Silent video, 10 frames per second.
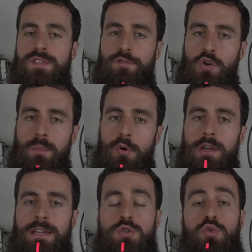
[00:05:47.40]

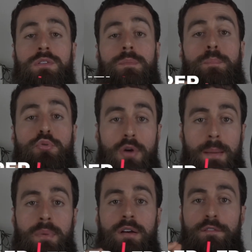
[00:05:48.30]
framework is called the
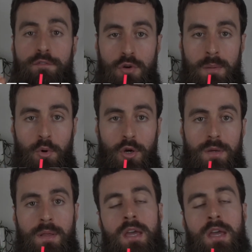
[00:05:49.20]
PrEP framework.